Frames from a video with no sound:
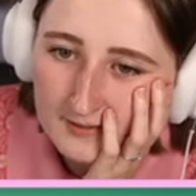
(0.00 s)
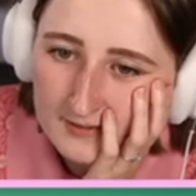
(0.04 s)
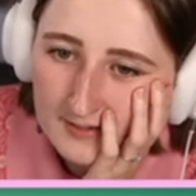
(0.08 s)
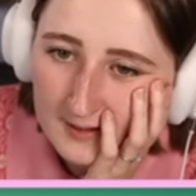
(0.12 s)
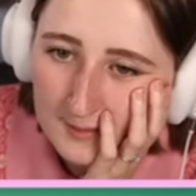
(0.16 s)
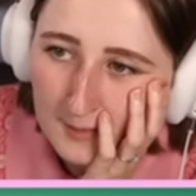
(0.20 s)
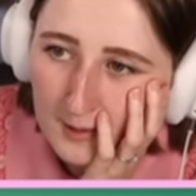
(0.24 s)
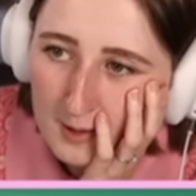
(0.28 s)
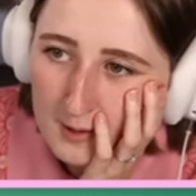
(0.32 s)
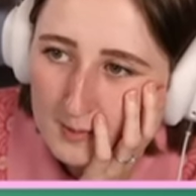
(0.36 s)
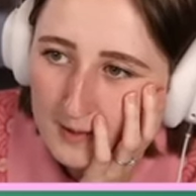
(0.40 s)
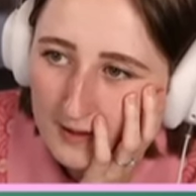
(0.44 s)
The
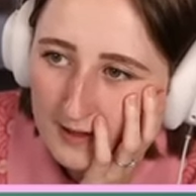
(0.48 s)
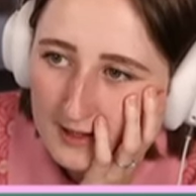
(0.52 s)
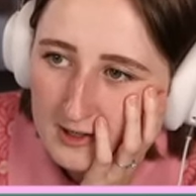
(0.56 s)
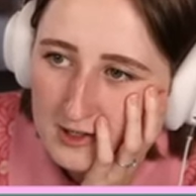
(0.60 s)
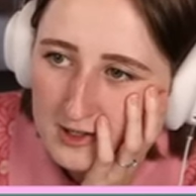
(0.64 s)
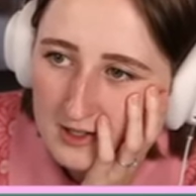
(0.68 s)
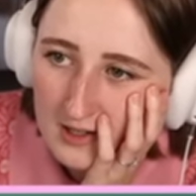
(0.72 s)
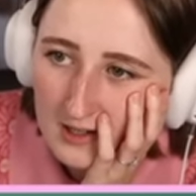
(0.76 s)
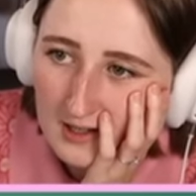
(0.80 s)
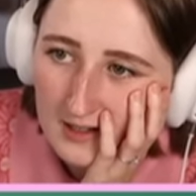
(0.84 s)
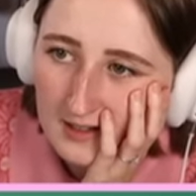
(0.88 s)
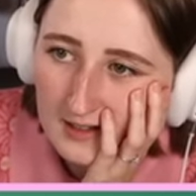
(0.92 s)
blueberry
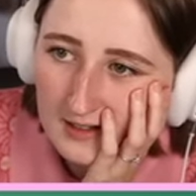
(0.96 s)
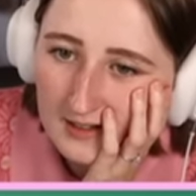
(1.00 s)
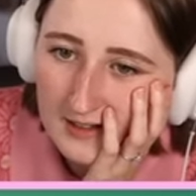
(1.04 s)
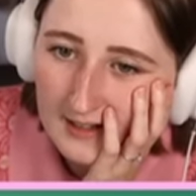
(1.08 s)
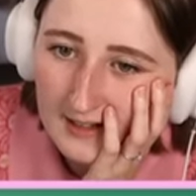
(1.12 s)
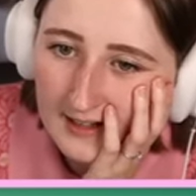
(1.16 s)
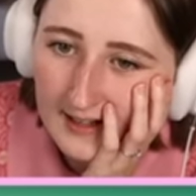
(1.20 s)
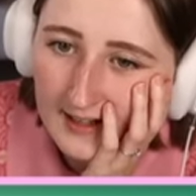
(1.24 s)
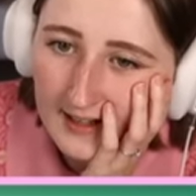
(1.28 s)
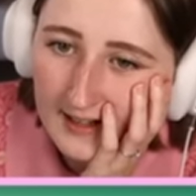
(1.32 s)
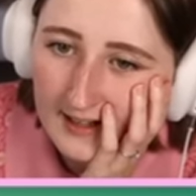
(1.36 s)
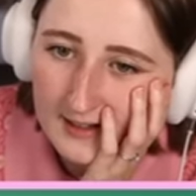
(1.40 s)
shirt,
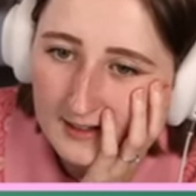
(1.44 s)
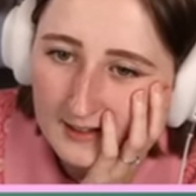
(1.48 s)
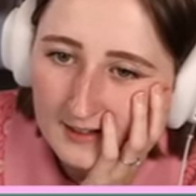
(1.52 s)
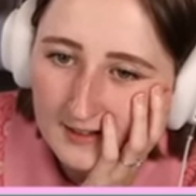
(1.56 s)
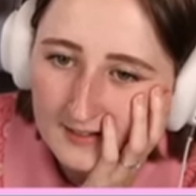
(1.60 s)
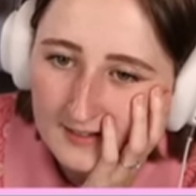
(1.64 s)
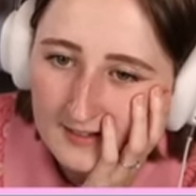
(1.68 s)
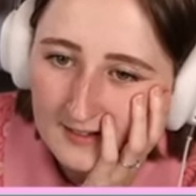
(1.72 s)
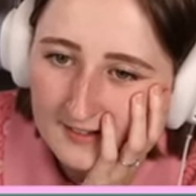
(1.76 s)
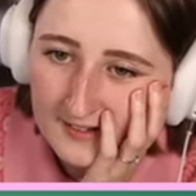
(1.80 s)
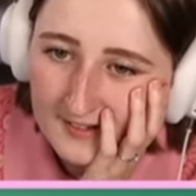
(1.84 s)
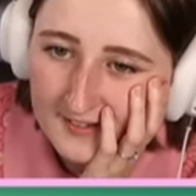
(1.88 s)
again,
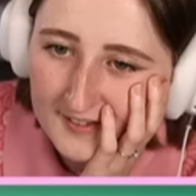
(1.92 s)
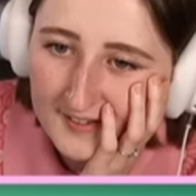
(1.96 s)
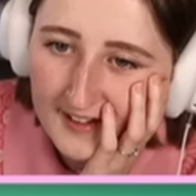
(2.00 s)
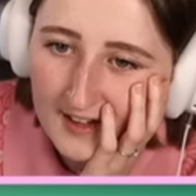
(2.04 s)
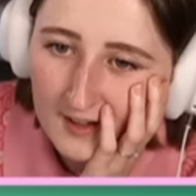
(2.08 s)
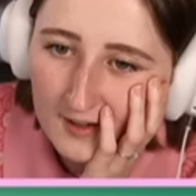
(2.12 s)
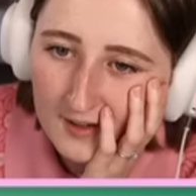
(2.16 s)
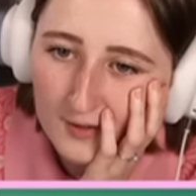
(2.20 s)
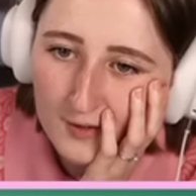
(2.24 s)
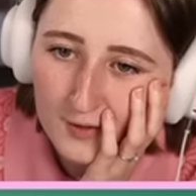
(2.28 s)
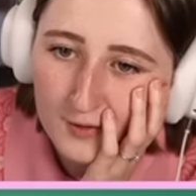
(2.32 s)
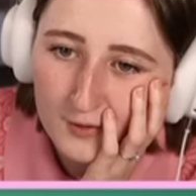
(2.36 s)
this is like
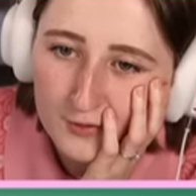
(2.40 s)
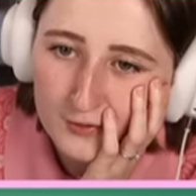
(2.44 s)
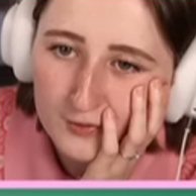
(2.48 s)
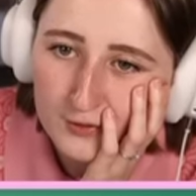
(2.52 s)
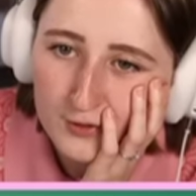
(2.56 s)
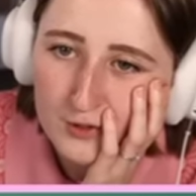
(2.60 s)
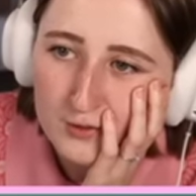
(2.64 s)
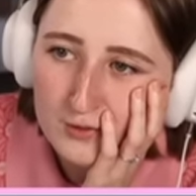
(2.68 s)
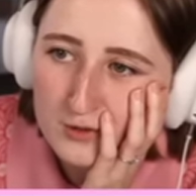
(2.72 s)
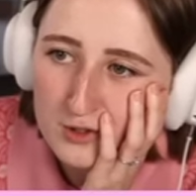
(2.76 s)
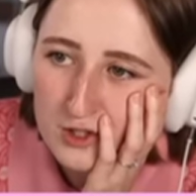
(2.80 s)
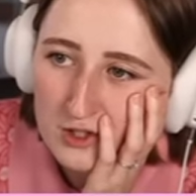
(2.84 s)
a little
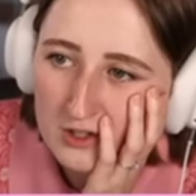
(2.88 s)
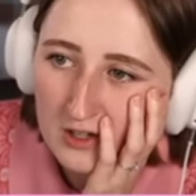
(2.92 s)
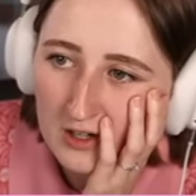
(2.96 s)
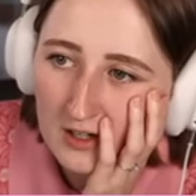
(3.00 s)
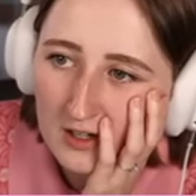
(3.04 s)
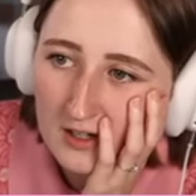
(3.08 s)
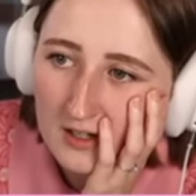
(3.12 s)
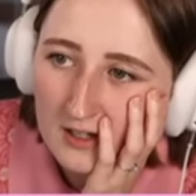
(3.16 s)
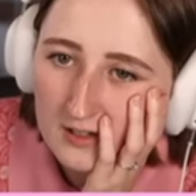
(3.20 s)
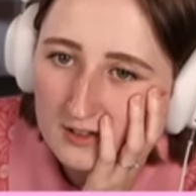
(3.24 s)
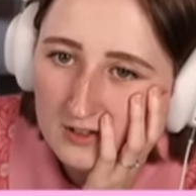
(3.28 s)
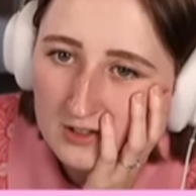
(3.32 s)
fruit
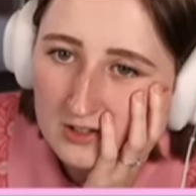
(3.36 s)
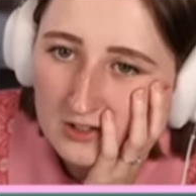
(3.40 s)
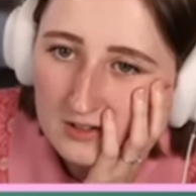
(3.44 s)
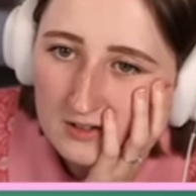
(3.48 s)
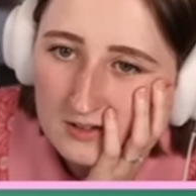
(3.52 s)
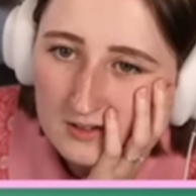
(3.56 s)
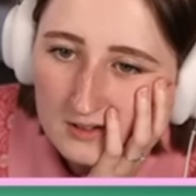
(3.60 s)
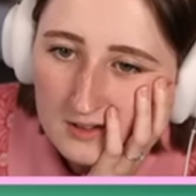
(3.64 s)
shirt.